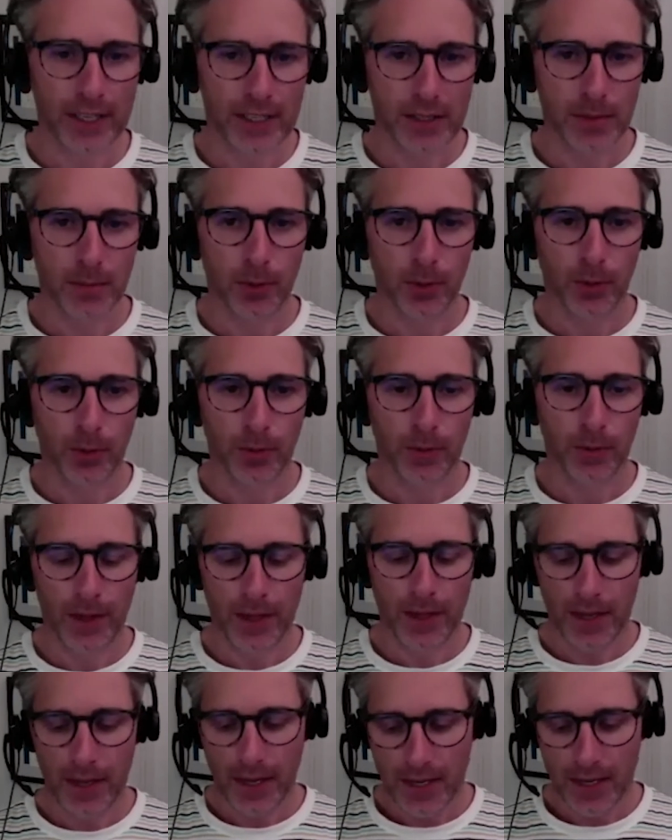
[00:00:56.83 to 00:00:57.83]
flexible
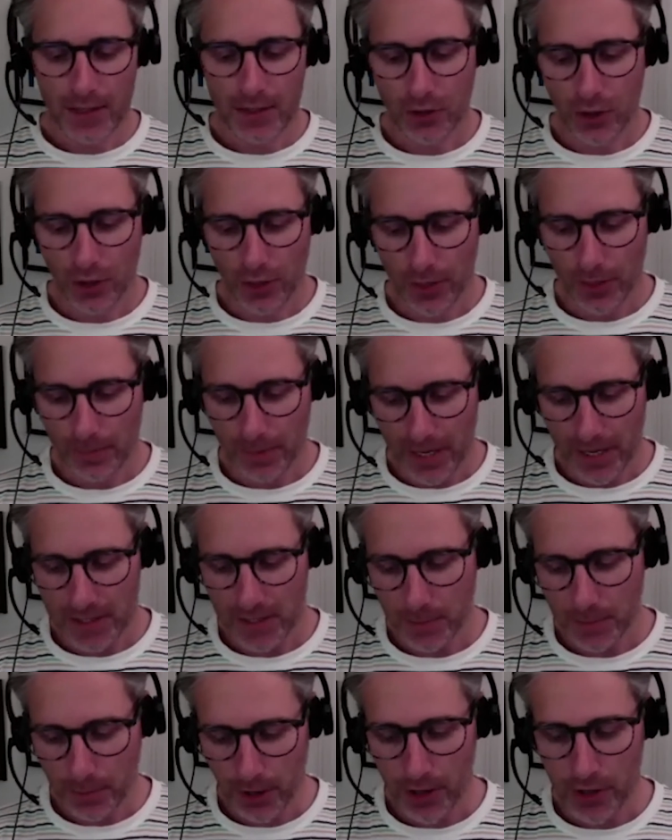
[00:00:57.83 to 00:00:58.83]
is not the
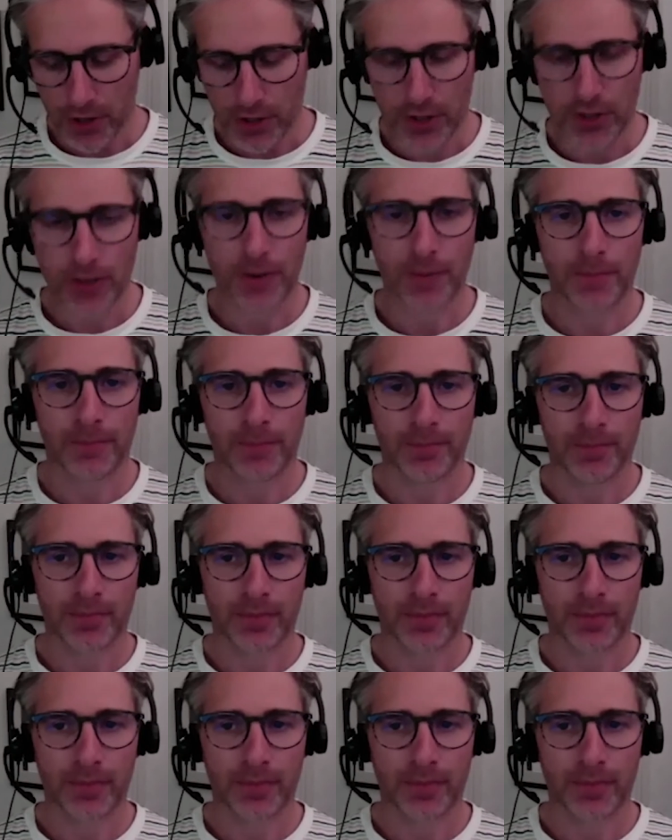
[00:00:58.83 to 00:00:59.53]
best approach.